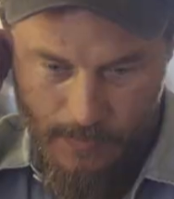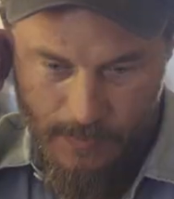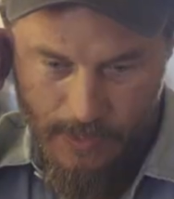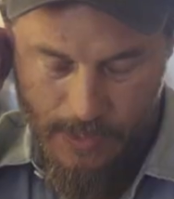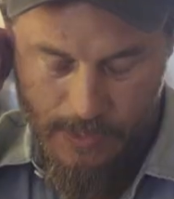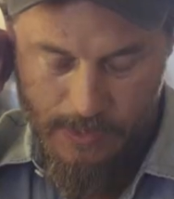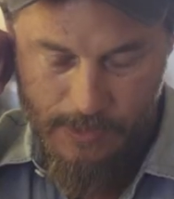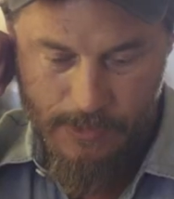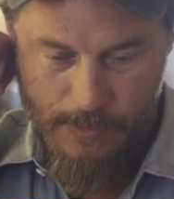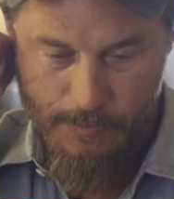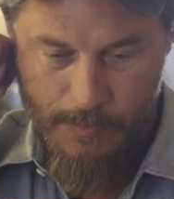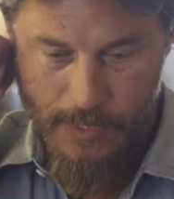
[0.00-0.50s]

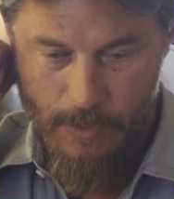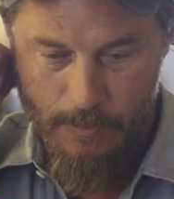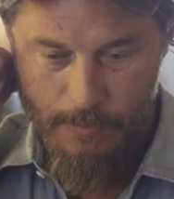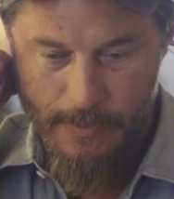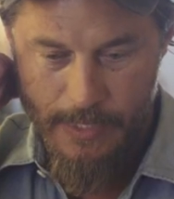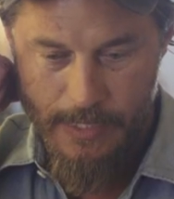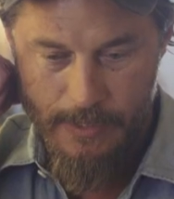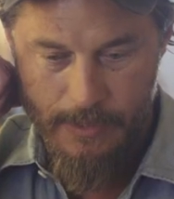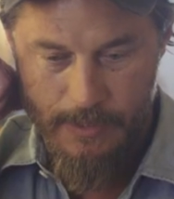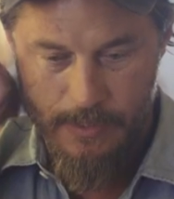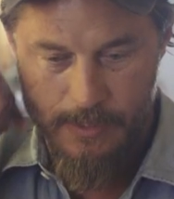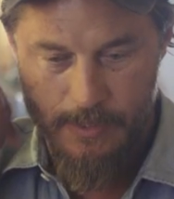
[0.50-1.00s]
The Isabel
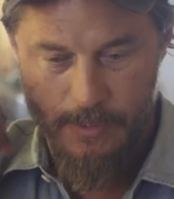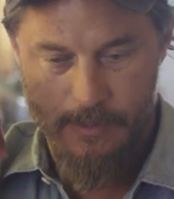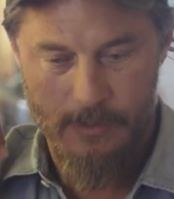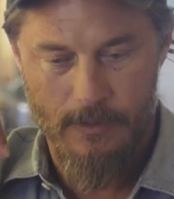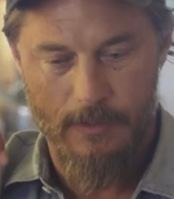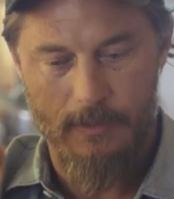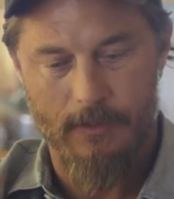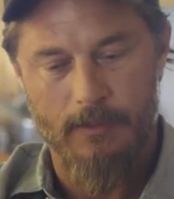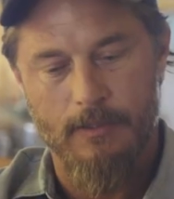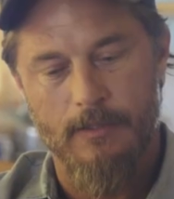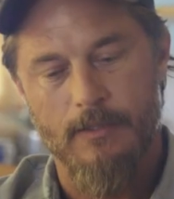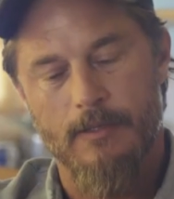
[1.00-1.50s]

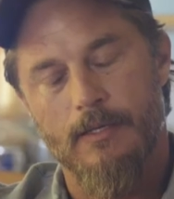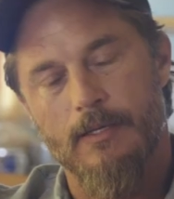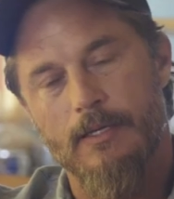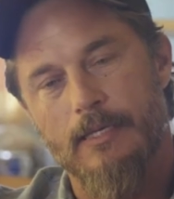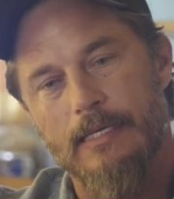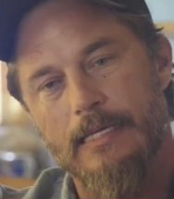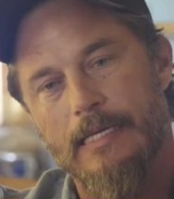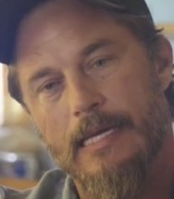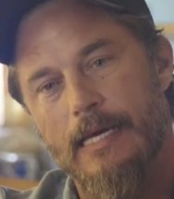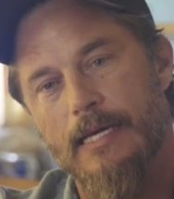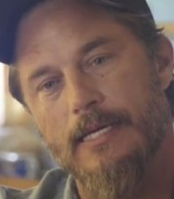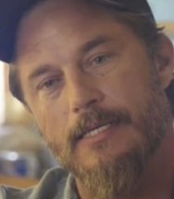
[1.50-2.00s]
Baker
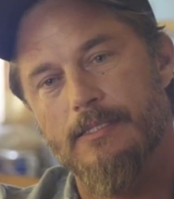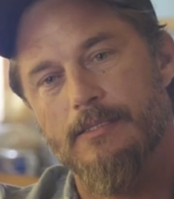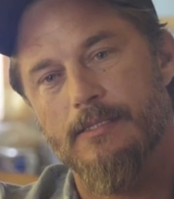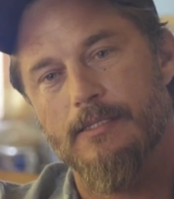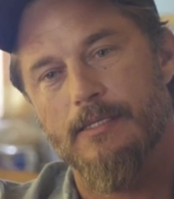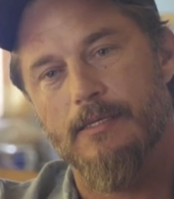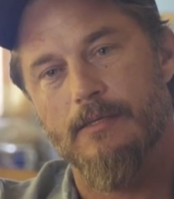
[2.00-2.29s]
Case